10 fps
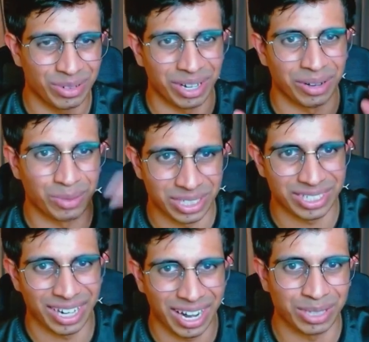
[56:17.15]
uh,
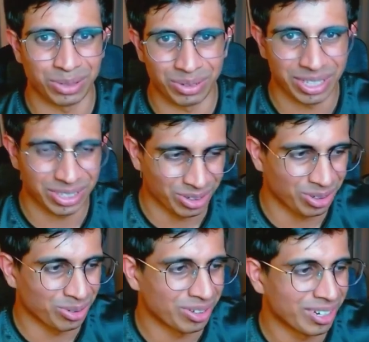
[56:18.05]
which aligns with the rest of your
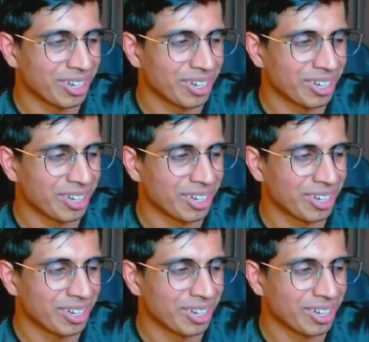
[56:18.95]
code.